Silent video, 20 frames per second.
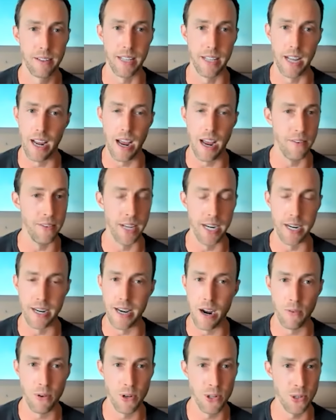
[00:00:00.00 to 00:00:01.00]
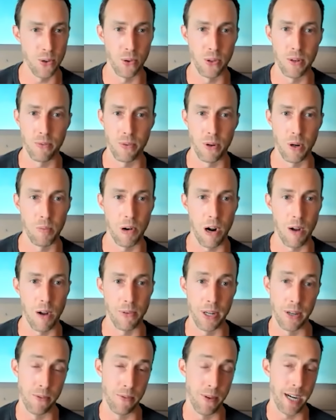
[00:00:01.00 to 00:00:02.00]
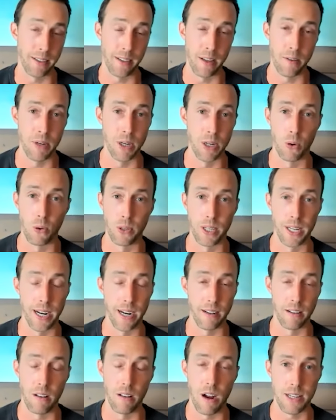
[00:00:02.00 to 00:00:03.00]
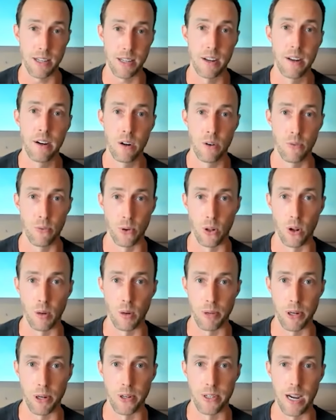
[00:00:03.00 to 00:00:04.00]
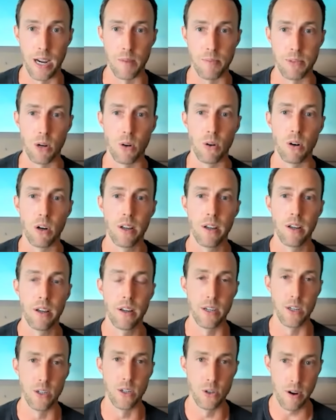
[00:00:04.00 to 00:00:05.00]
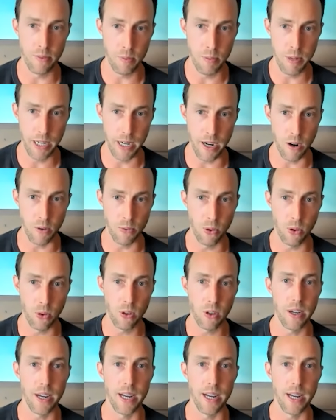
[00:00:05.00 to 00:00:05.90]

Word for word: They never sold it for a profit. In fact, they've been holding at a loss for a long period of time. So you do have to be careful.